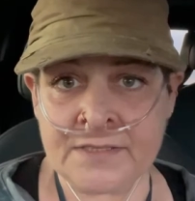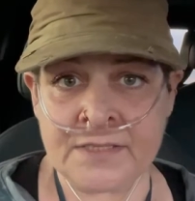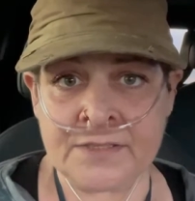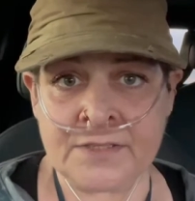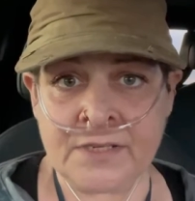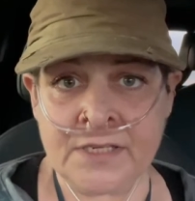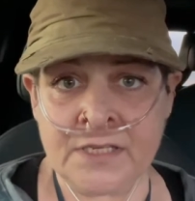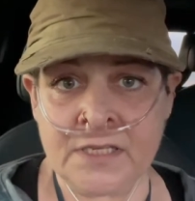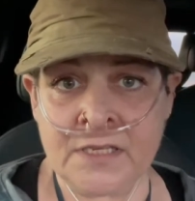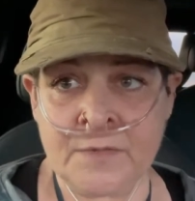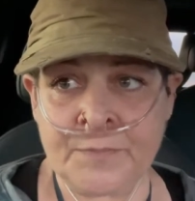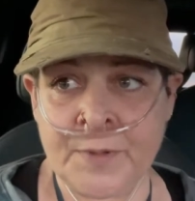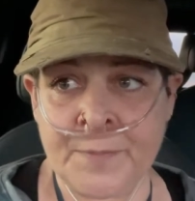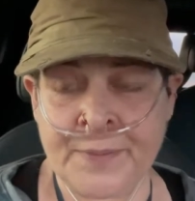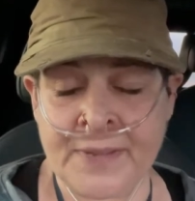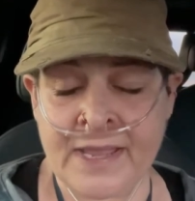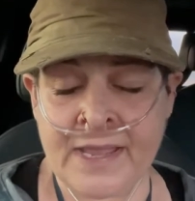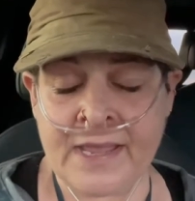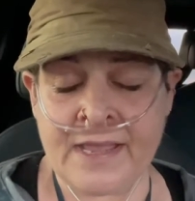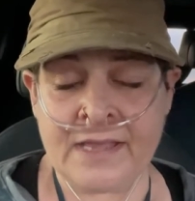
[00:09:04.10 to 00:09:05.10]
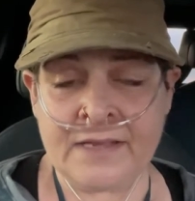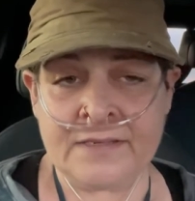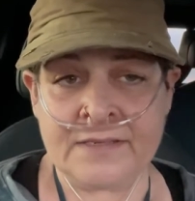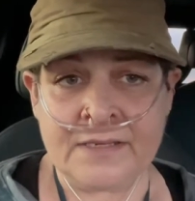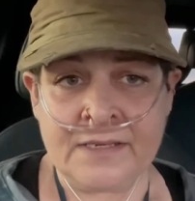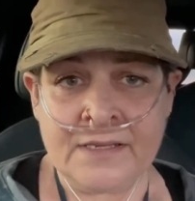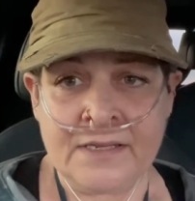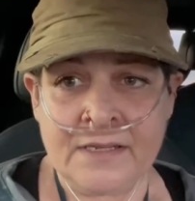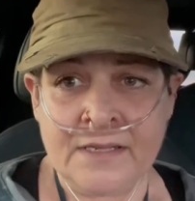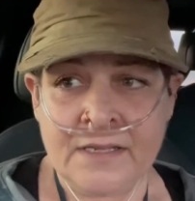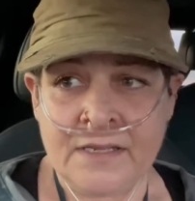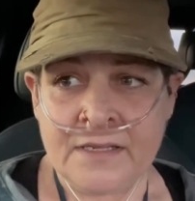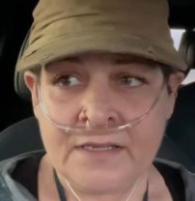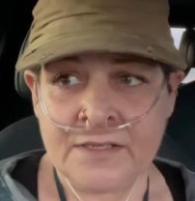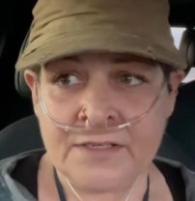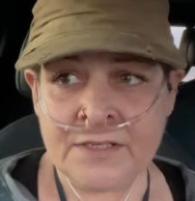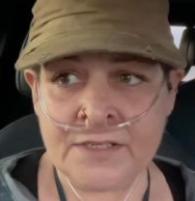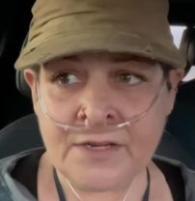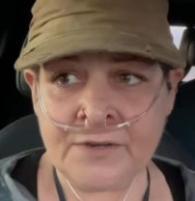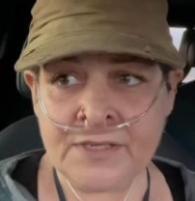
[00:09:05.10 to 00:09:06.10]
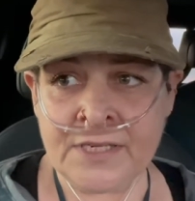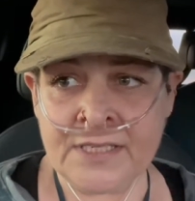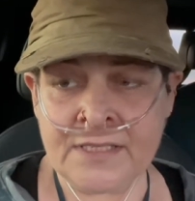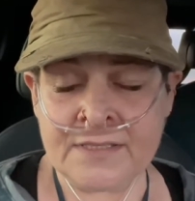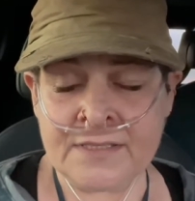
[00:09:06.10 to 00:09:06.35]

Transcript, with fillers: it so that you're prepared. You don't need to